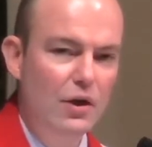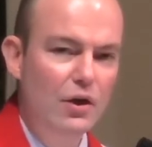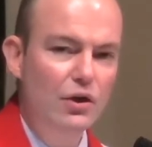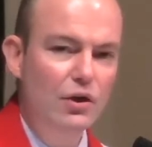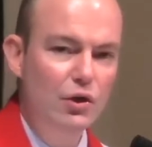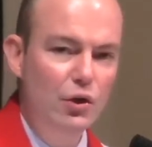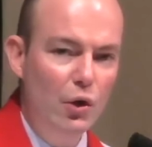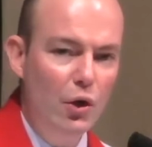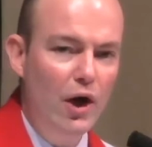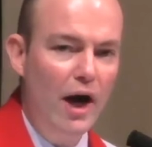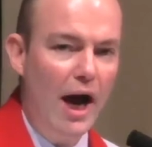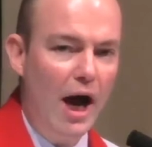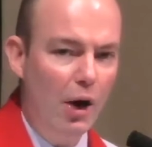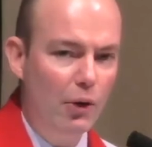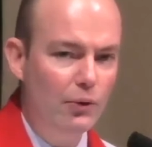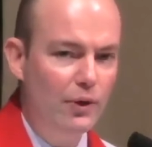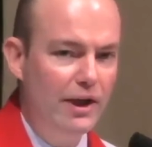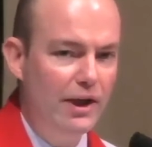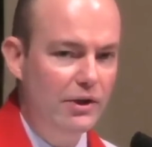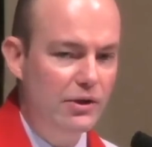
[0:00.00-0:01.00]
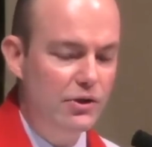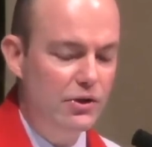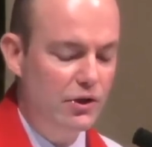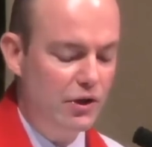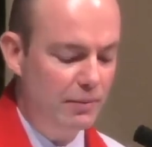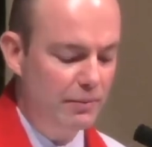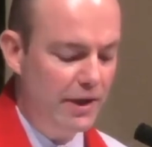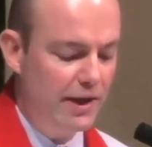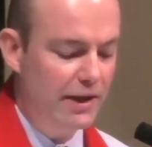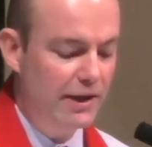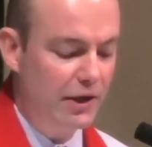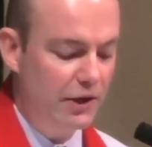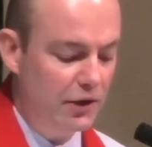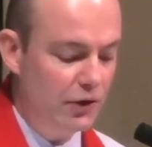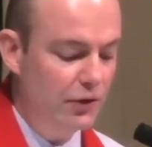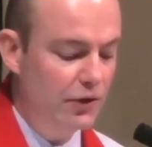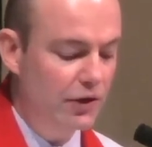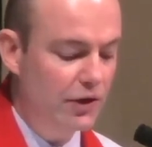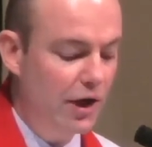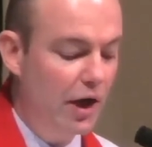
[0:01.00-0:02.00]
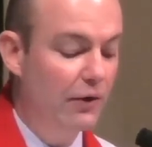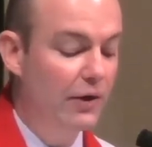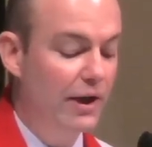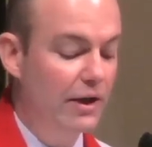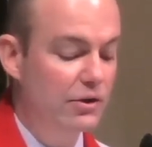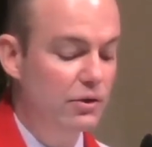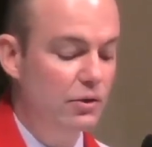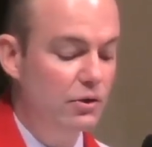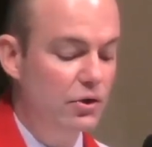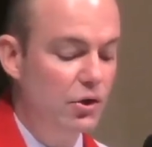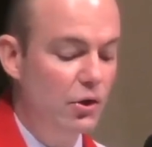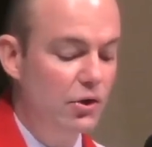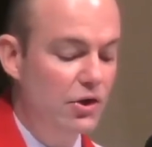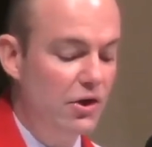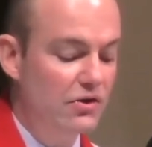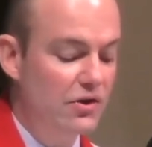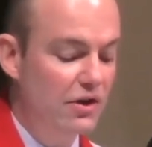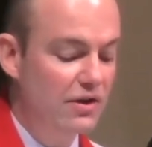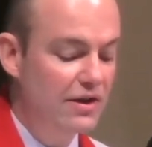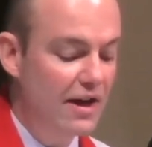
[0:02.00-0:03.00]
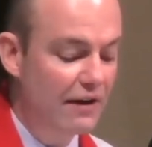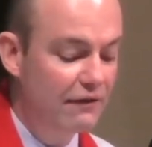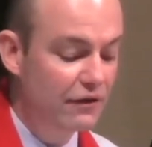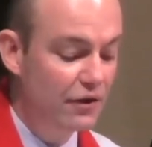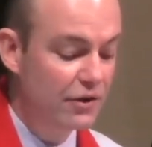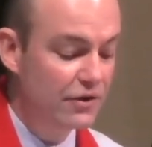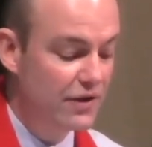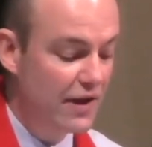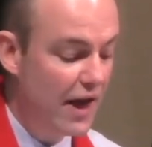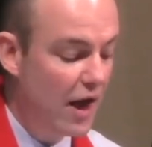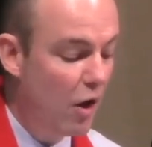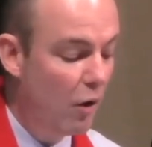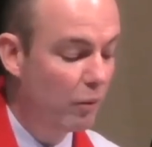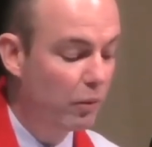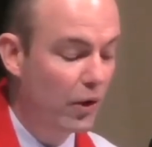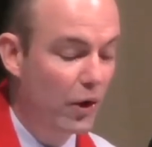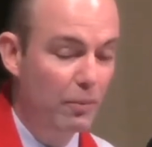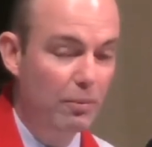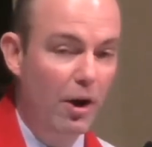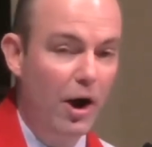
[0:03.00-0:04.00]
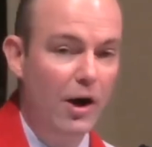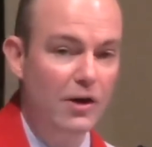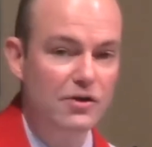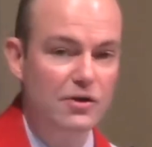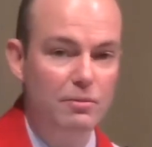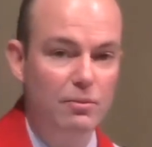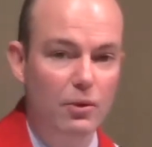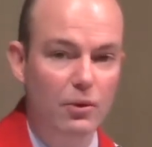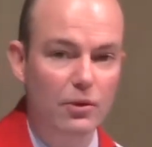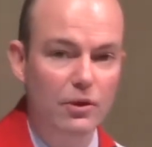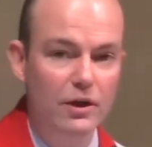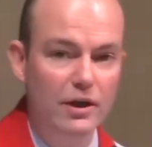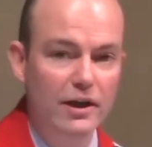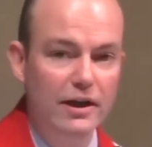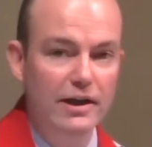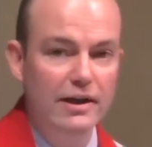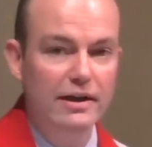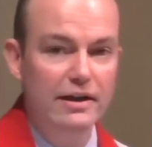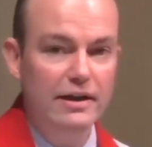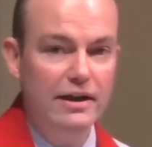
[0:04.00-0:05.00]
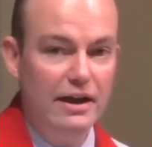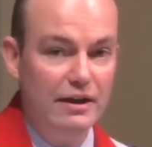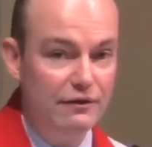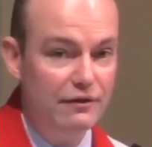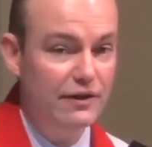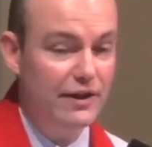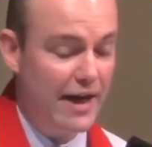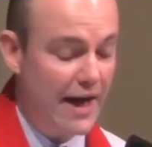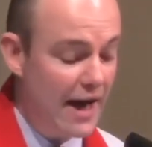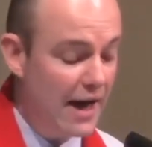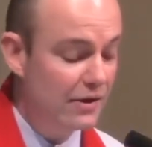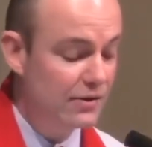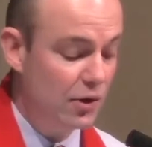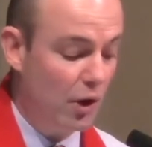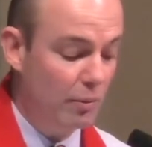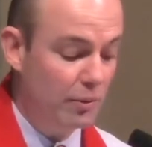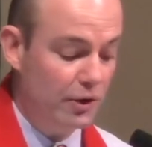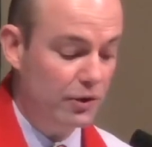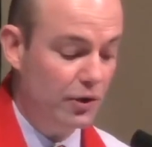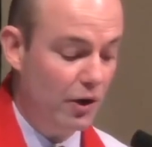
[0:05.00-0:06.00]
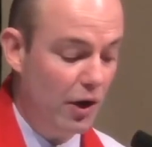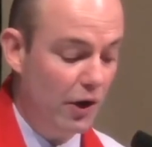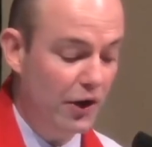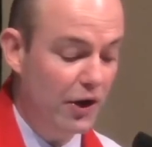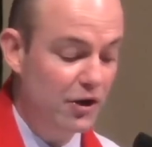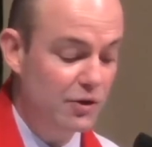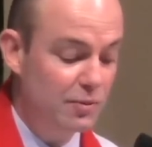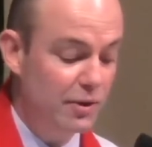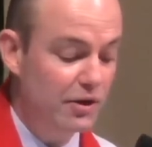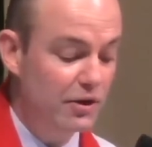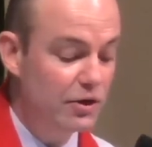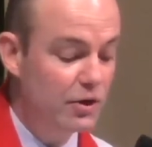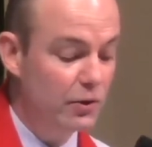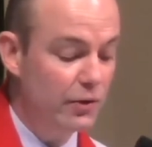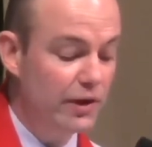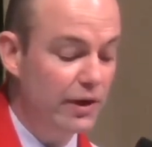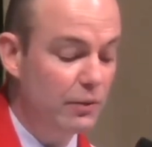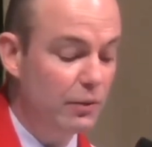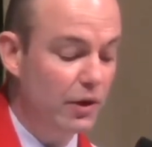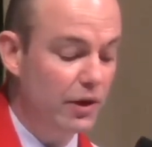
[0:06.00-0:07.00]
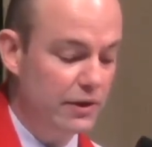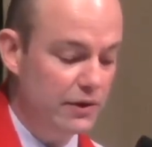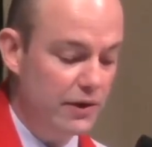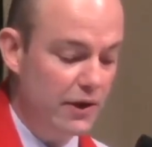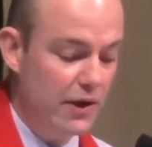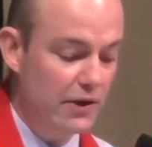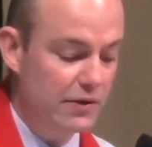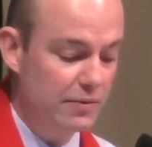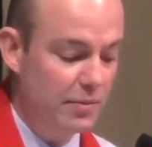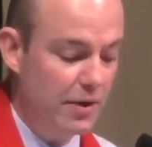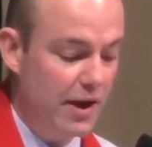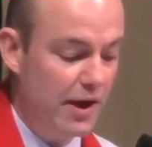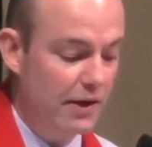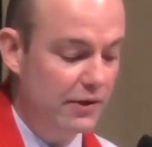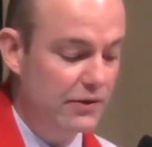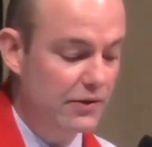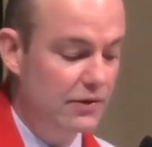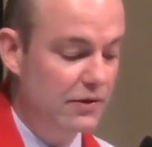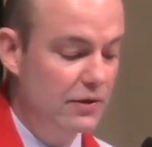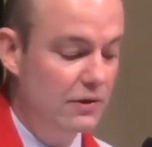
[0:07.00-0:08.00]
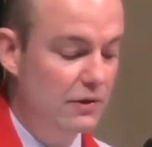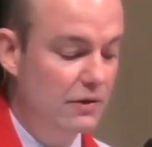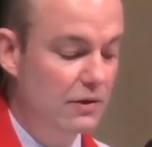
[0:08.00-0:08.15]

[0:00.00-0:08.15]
Your outreach committee at Union Congregational Church has endeavored to help where possible, even as Omicron has been doing what it does best.